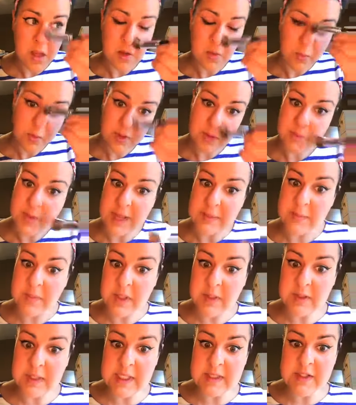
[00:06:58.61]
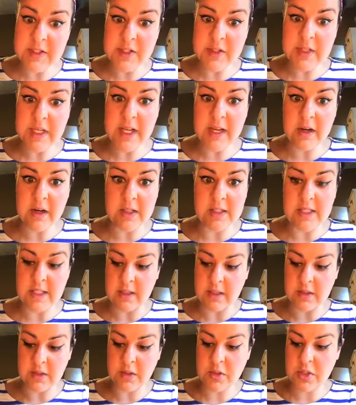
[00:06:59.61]
with my Middle Eastern
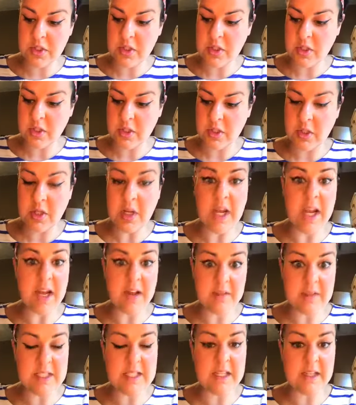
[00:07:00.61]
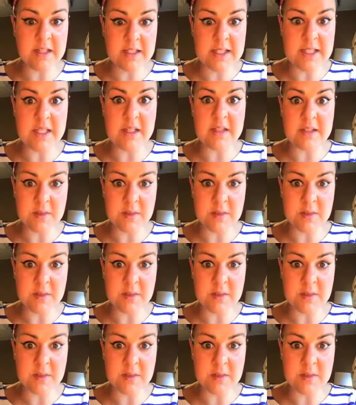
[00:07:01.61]
heritage, I have a tendency to